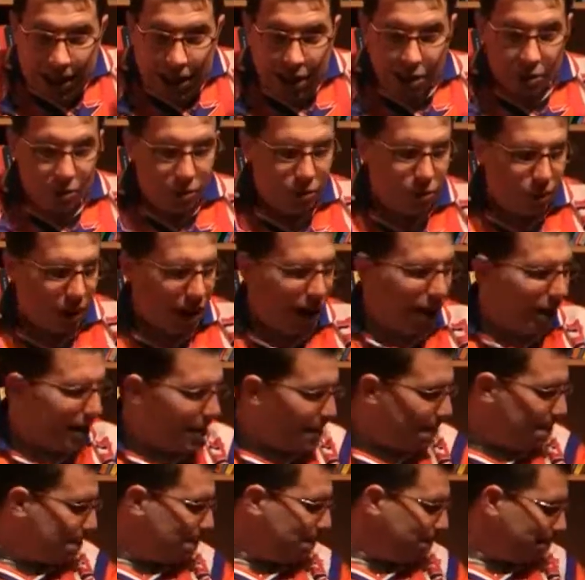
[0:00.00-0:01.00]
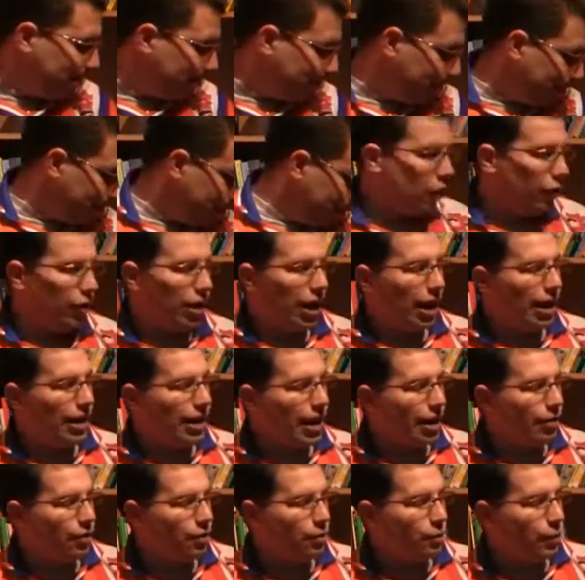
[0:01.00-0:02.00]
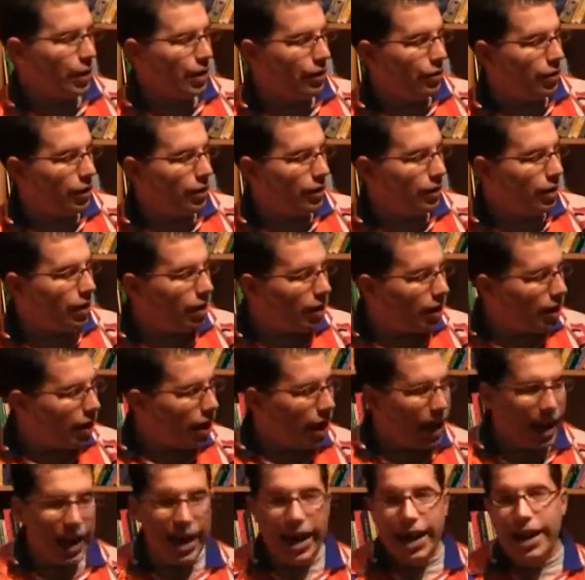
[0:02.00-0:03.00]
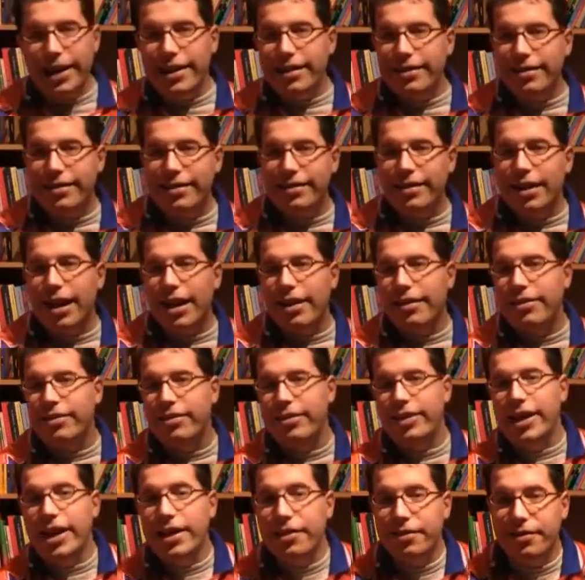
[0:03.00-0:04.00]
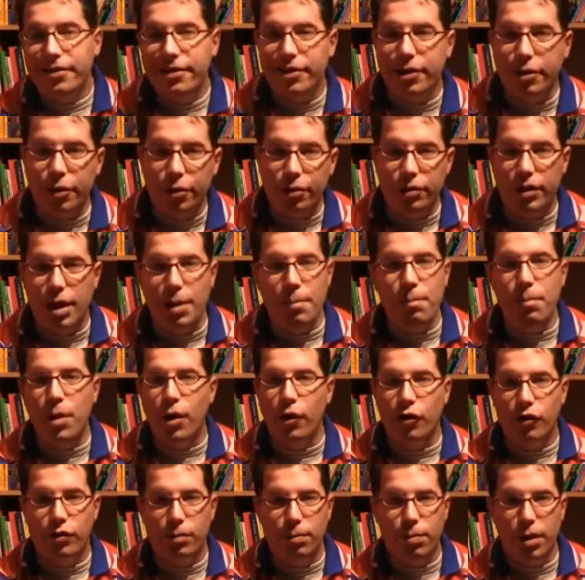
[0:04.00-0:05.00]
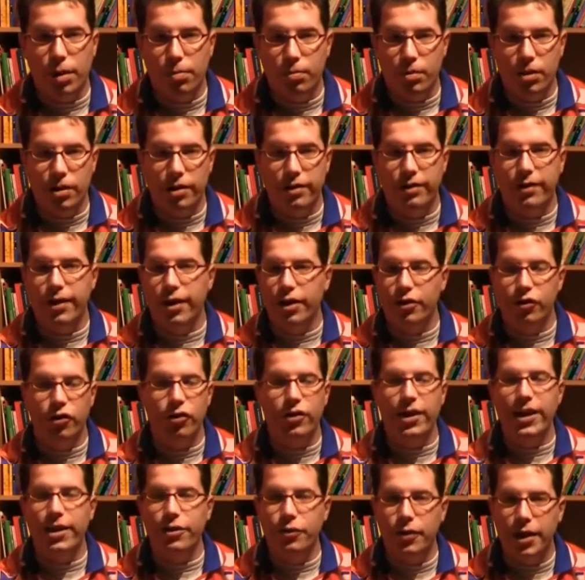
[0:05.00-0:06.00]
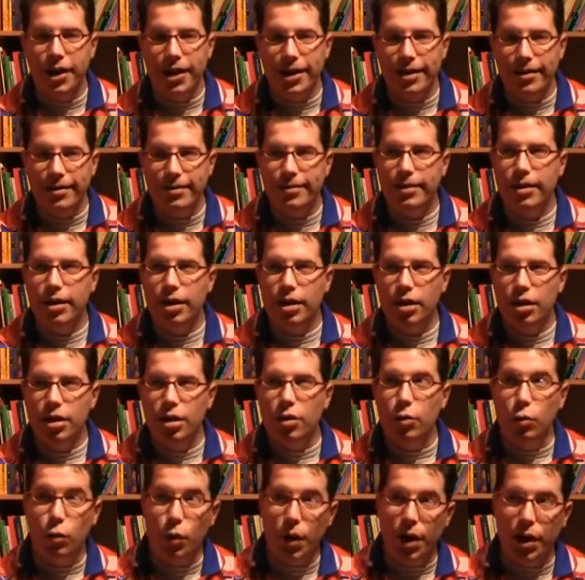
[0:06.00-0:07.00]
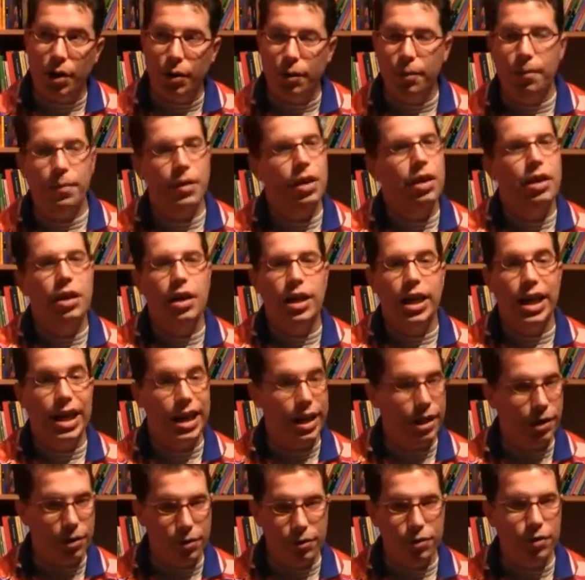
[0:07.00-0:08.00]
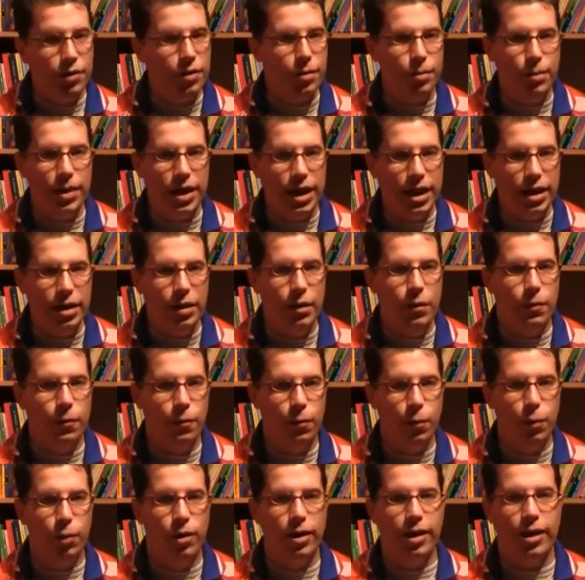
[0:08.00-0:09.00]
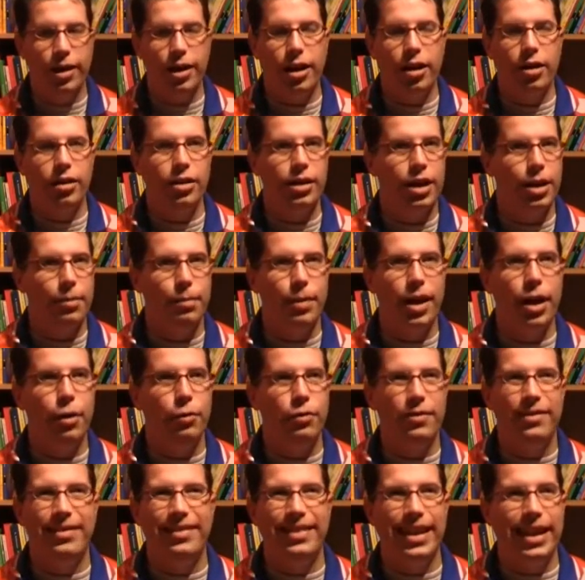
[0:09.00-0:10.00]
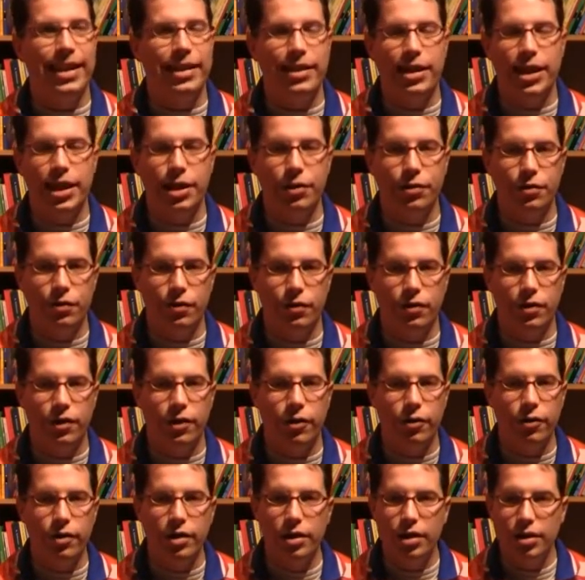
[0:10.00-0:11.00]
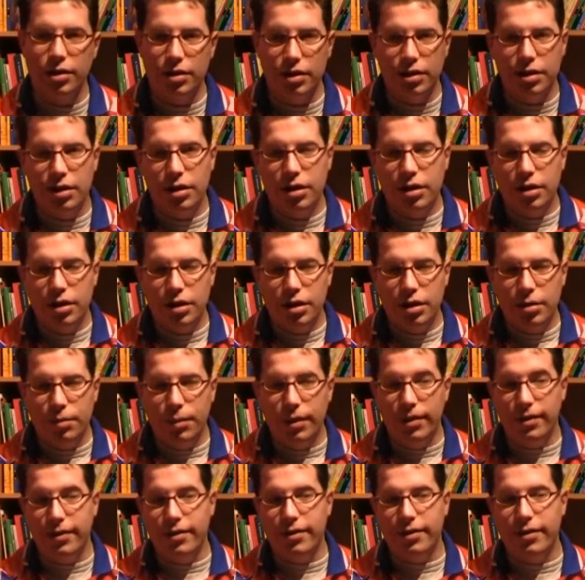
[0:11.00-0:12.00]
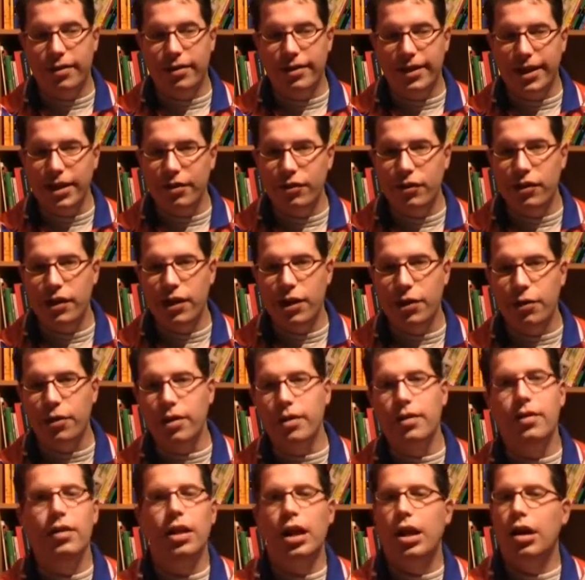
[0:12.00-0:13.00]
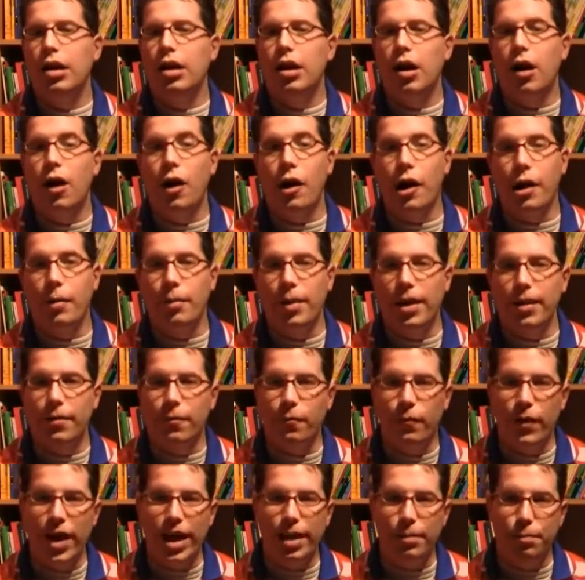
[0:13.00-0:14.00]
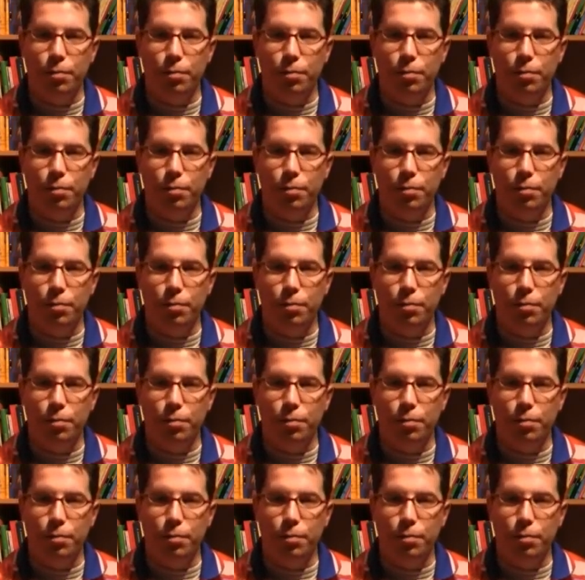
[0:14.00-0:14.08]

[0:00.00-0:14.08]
Ooh. Okay, next question. Is Chesto the most popular Dutch DJ? Well, he used to be for about 10 years or so, but this year Armin van